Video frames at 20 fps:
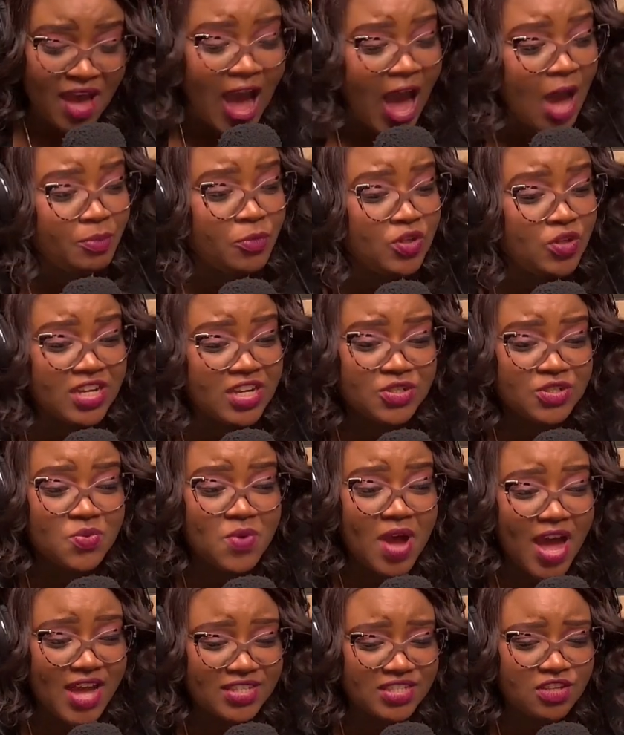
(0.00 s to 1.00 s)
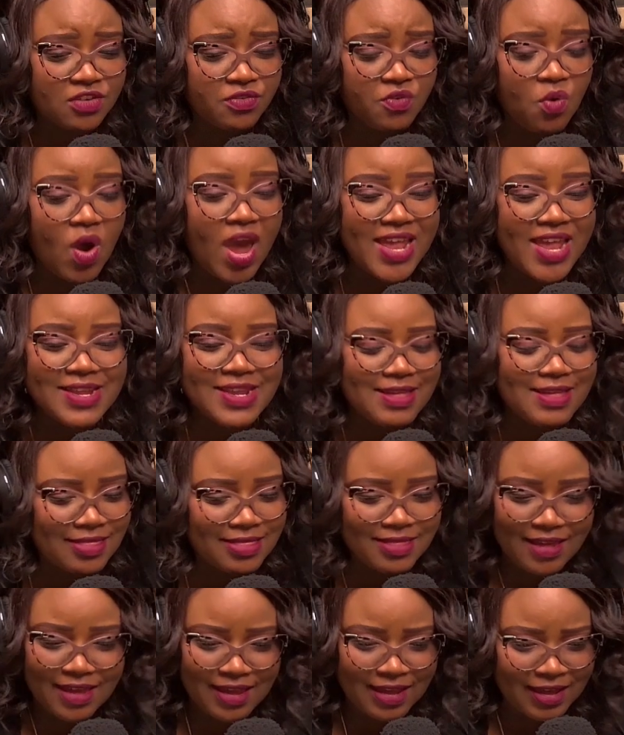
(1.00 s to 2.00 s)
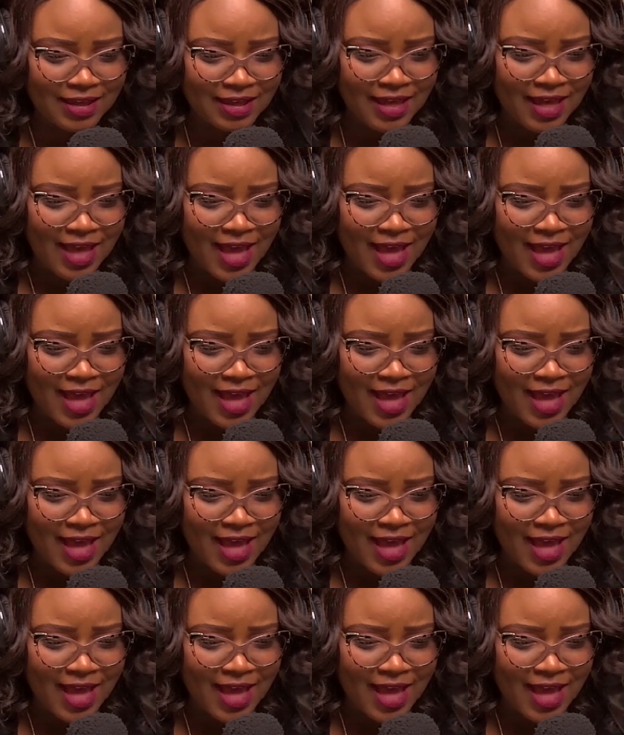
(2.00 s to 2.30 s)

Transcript: I'm not here to ask for anything.